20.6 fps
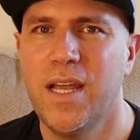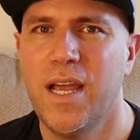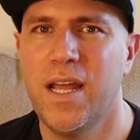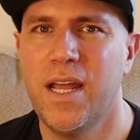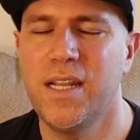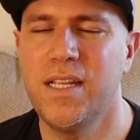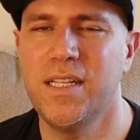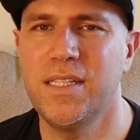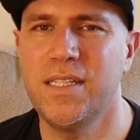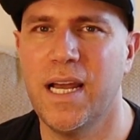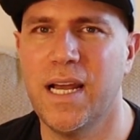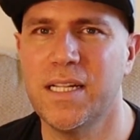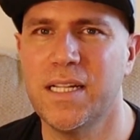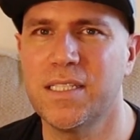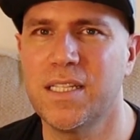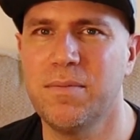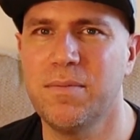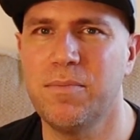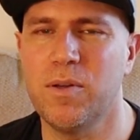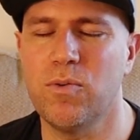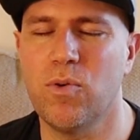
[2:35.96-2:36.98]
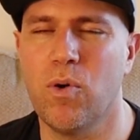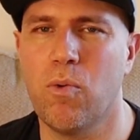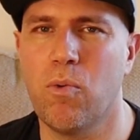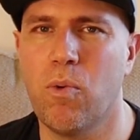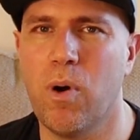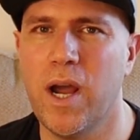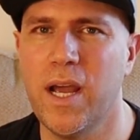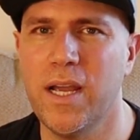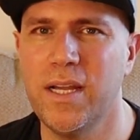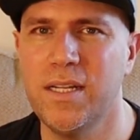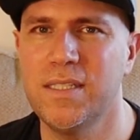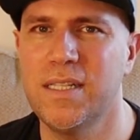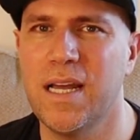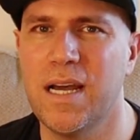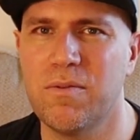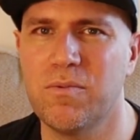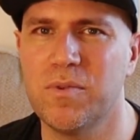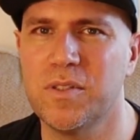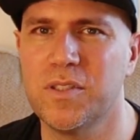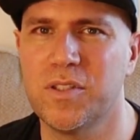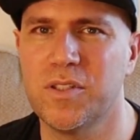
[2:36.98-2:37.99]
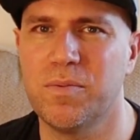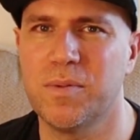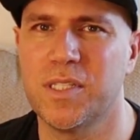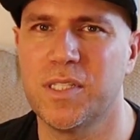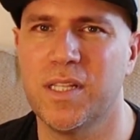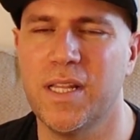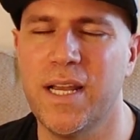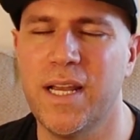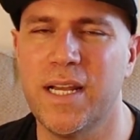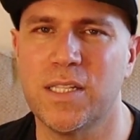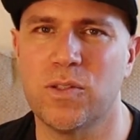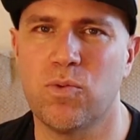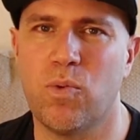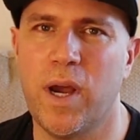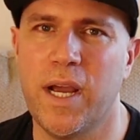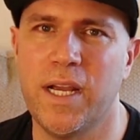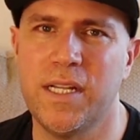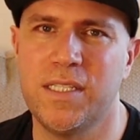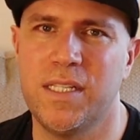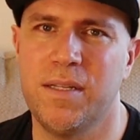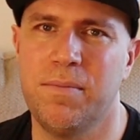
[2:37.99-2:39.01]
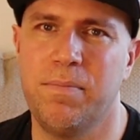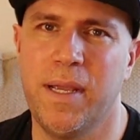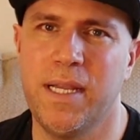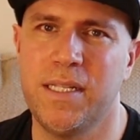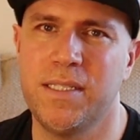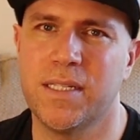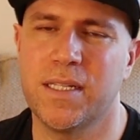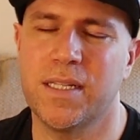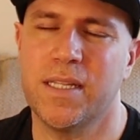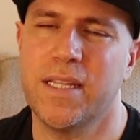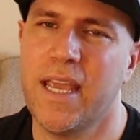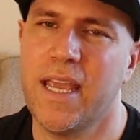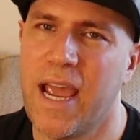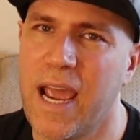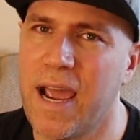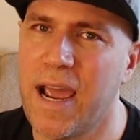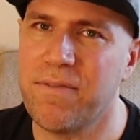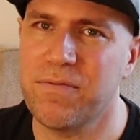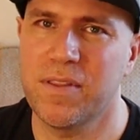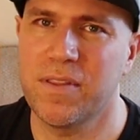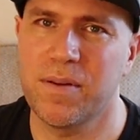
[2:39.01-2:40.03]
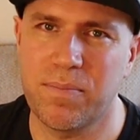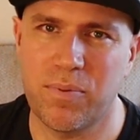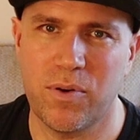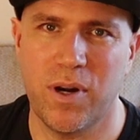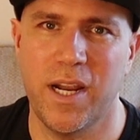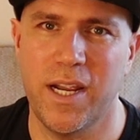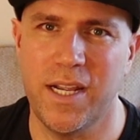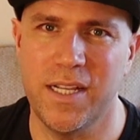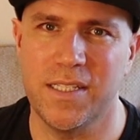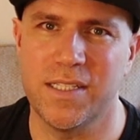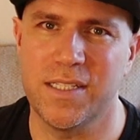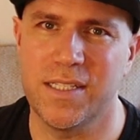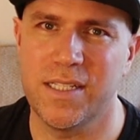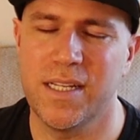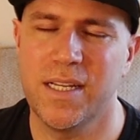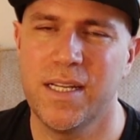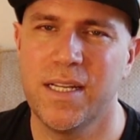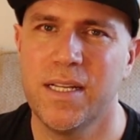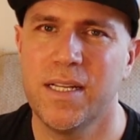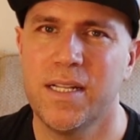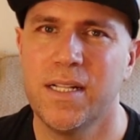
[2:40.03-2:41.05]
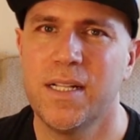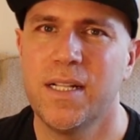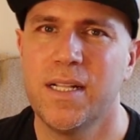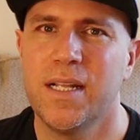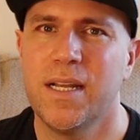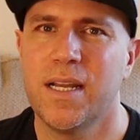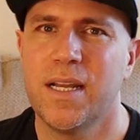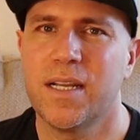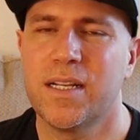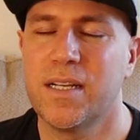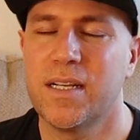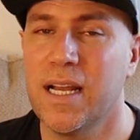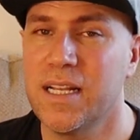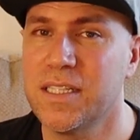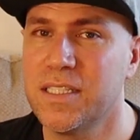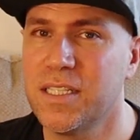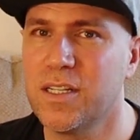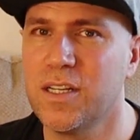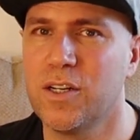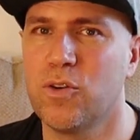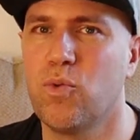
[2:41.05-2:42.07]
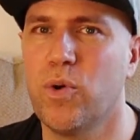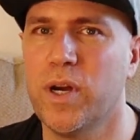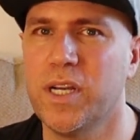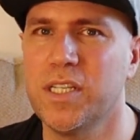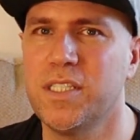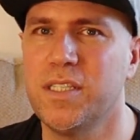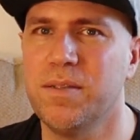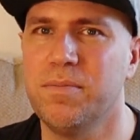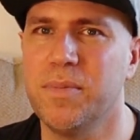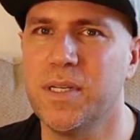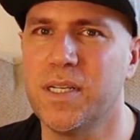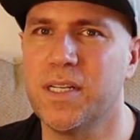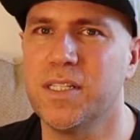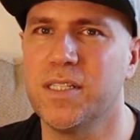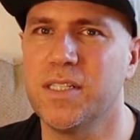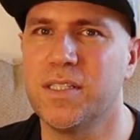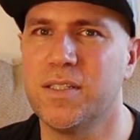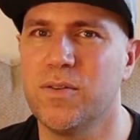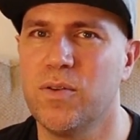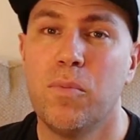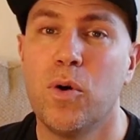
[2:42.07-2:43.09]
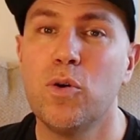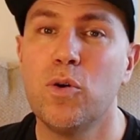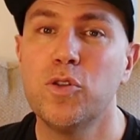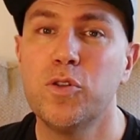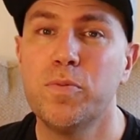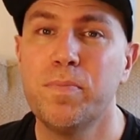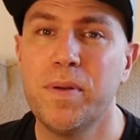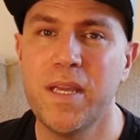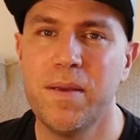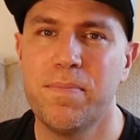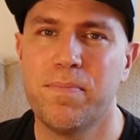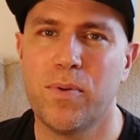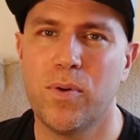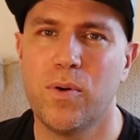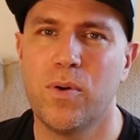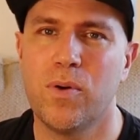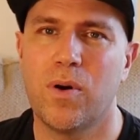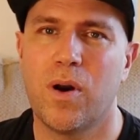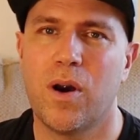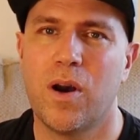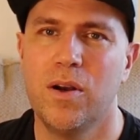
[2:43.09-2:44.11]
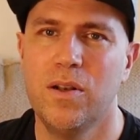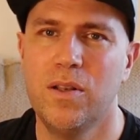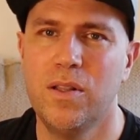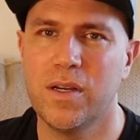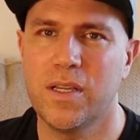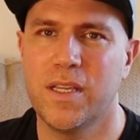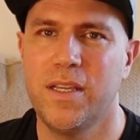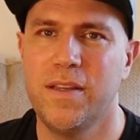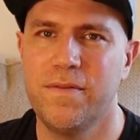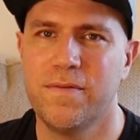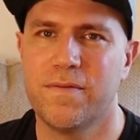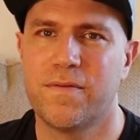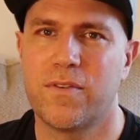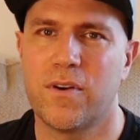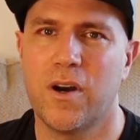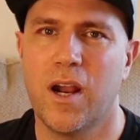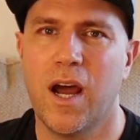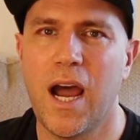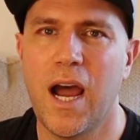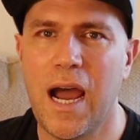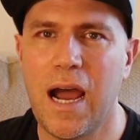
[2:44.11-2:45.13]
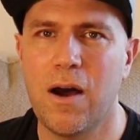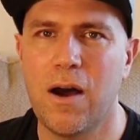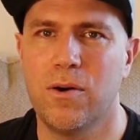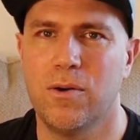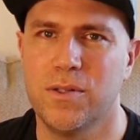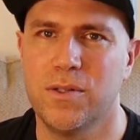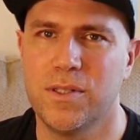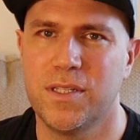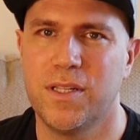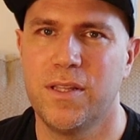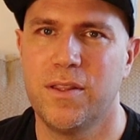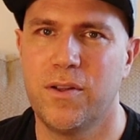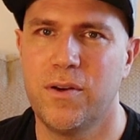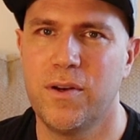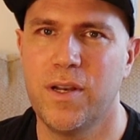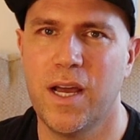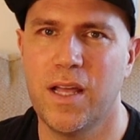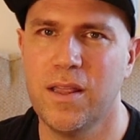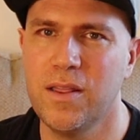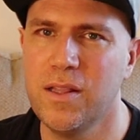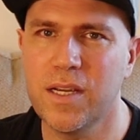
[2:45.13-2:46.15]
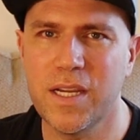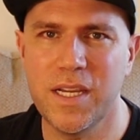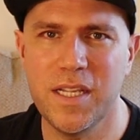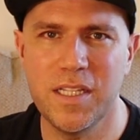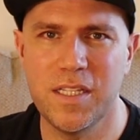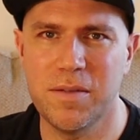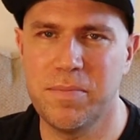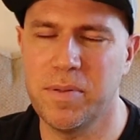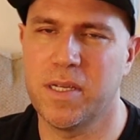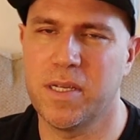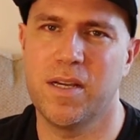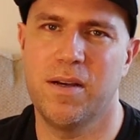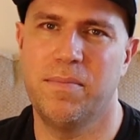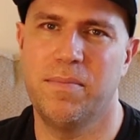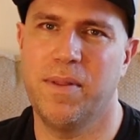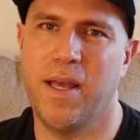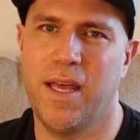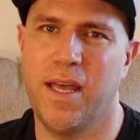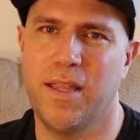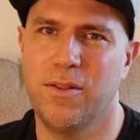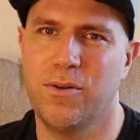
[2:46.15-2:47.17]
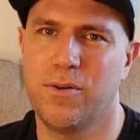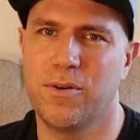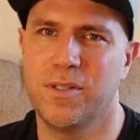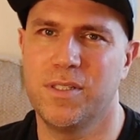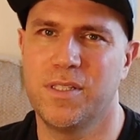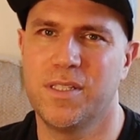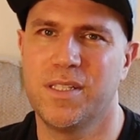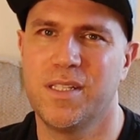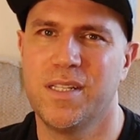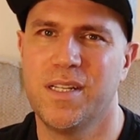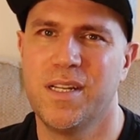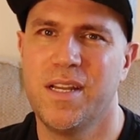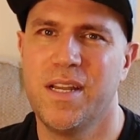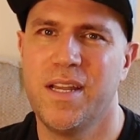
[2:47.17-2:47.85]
And he's asking me, well, why is that one so much less? Why is it basically half the price? That's a good question, because most people are looking for a house. They're not looking to become landlords.